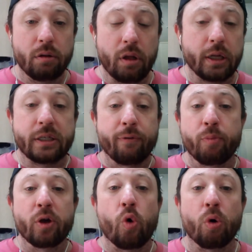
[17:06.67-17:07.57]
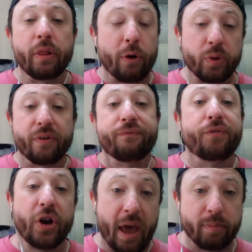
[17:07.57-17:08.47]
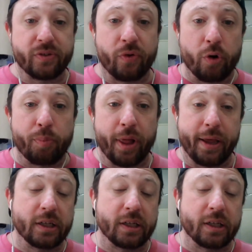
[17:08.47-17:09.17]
It's never been correlated with a fun atmosphere to play in.